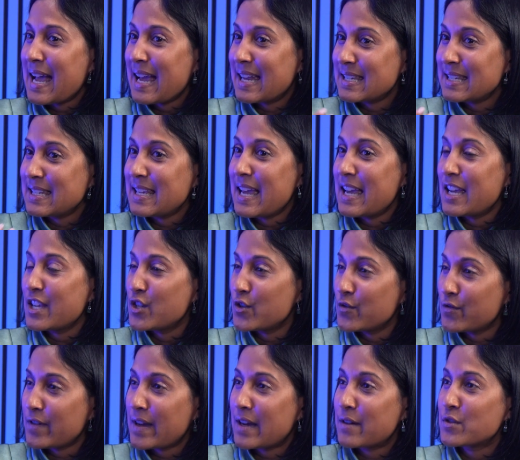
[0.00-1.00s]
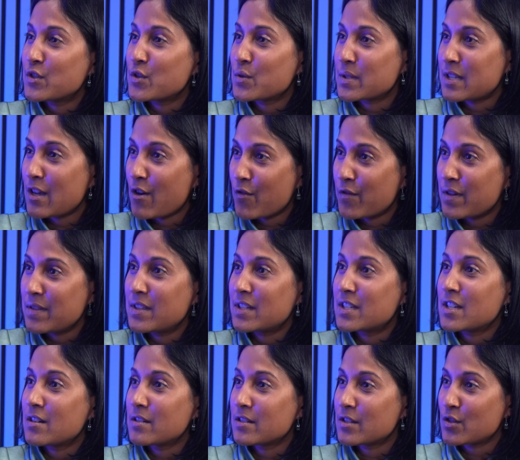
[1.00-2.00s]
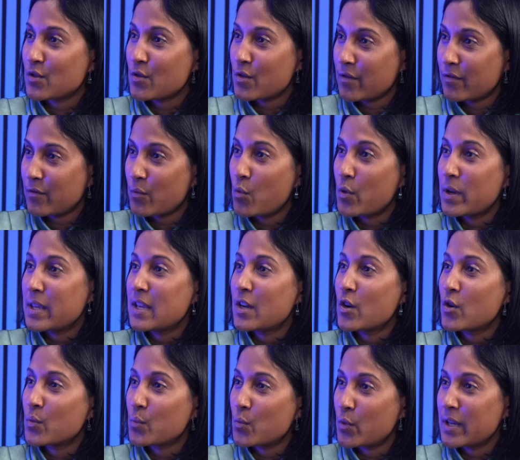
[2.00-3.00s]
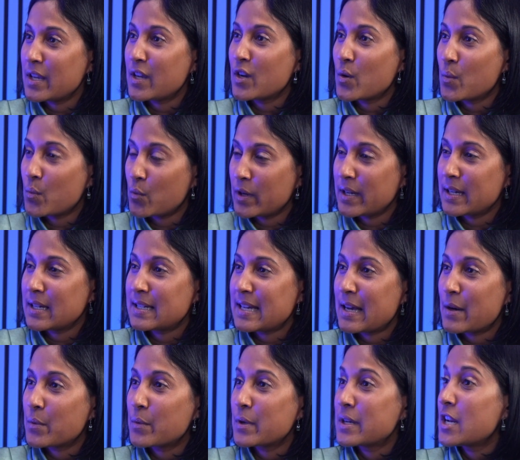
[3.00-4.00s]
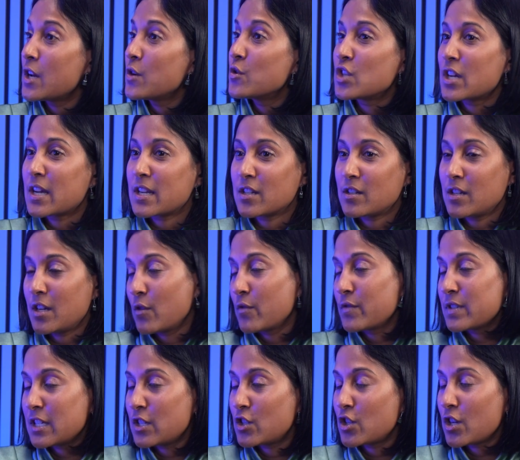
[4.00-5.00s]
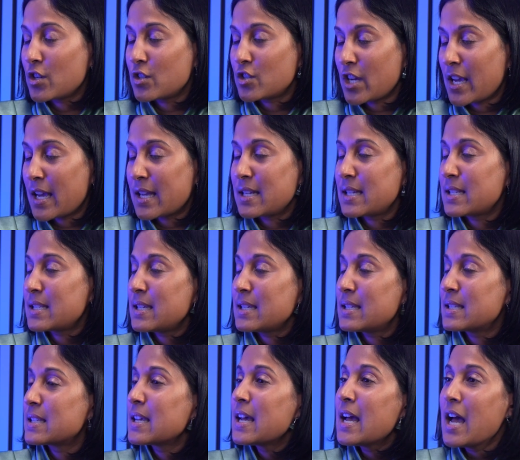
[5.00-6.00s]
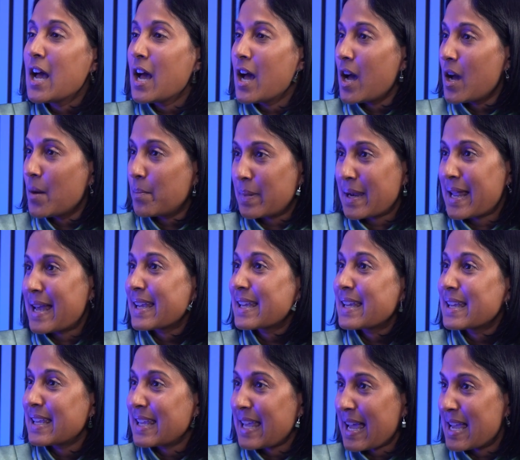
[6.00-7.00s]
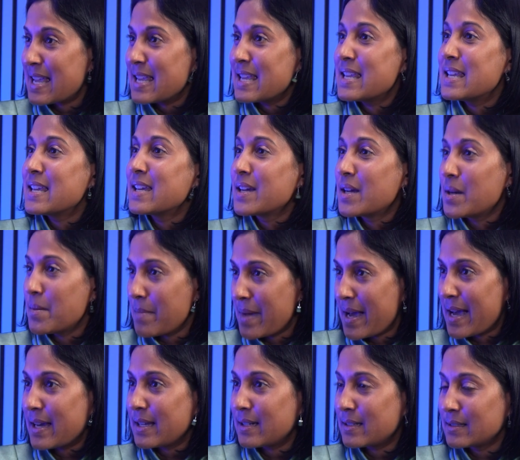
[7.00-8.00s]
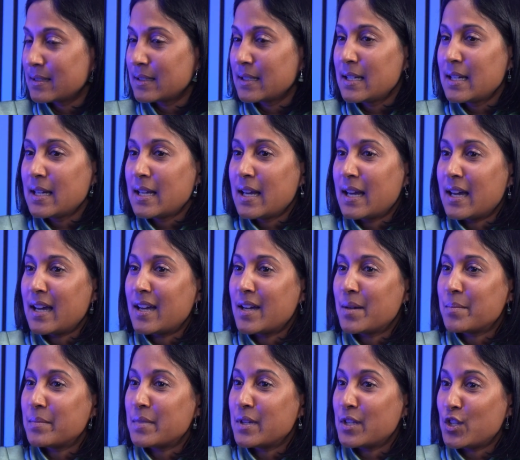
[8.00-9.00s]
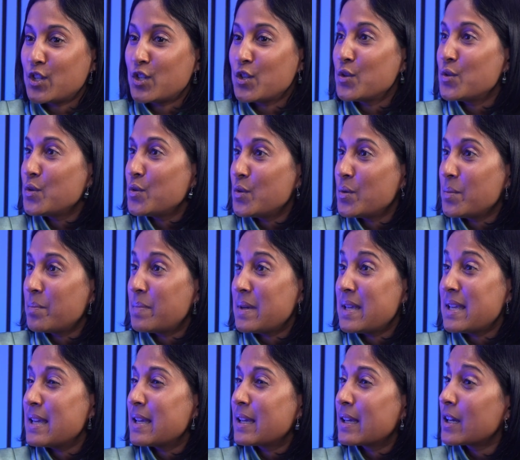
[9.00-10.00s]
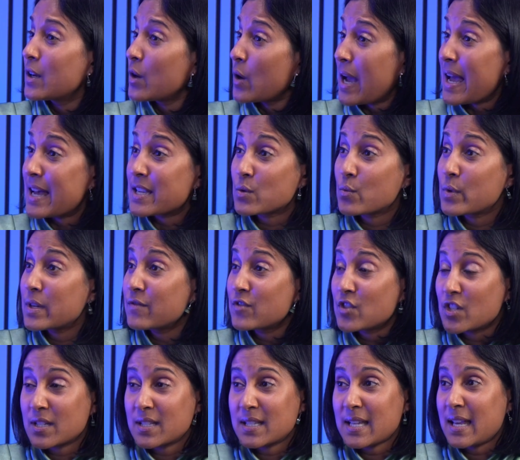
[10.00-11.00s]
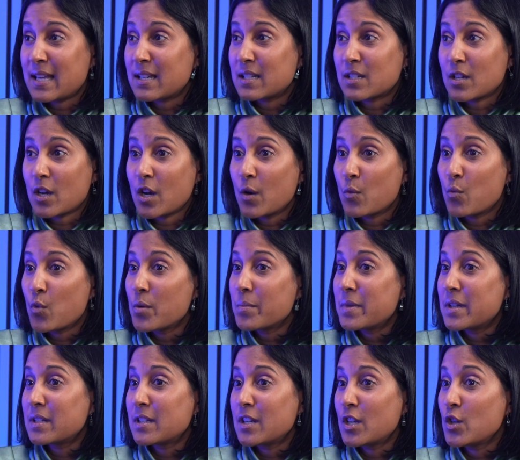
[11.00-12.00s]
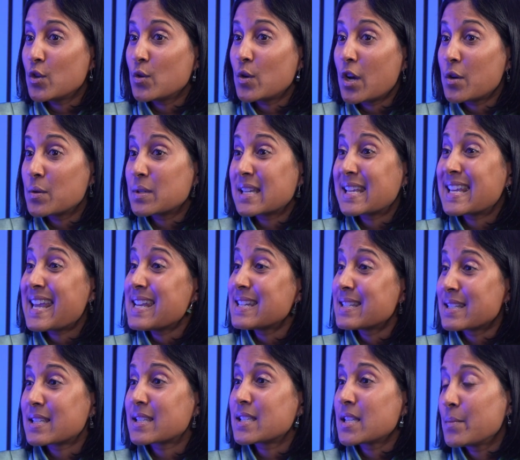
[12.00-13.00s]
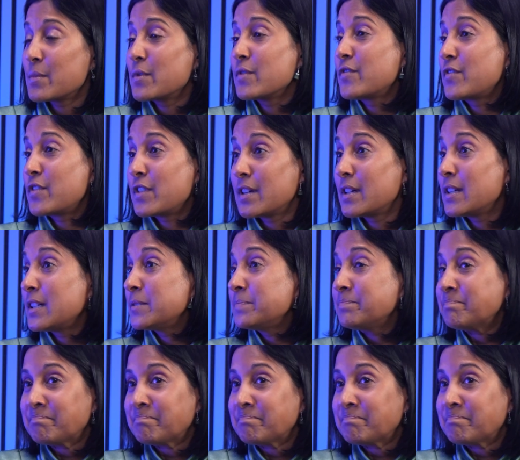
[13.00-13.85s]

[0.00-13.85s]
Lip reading: And yet you found yourself in the dance-off week on week on week. Now, we know, obviously Johannes is a black gay man. You being, as we've just said, a woman who goes against some of the,